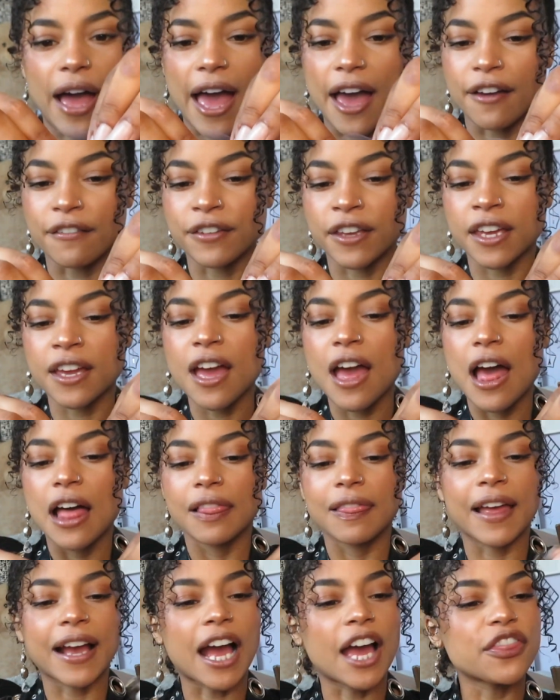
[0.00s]
heavy.
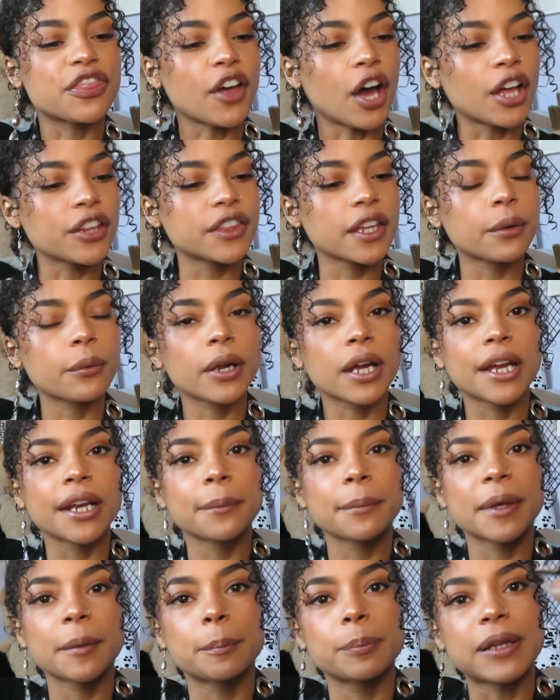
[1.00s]
Like I thought they were
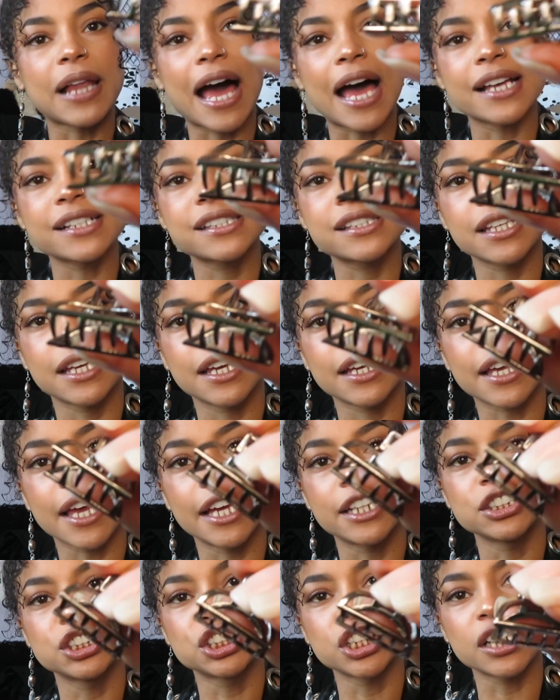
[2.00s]
gonna be plastic
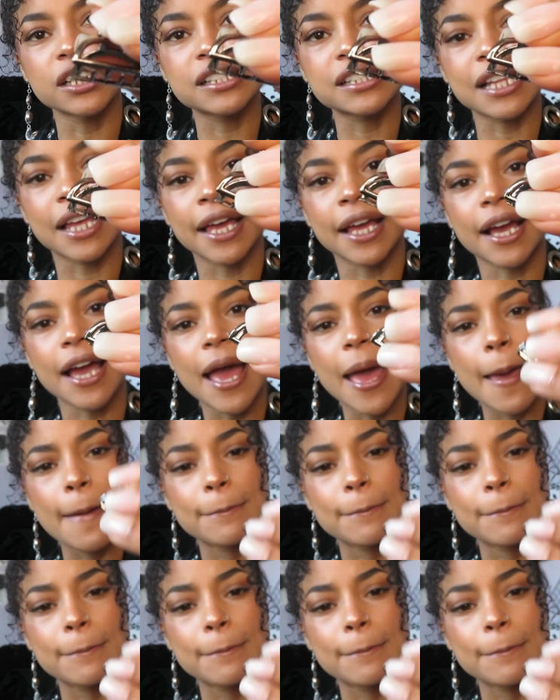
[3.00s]
and just like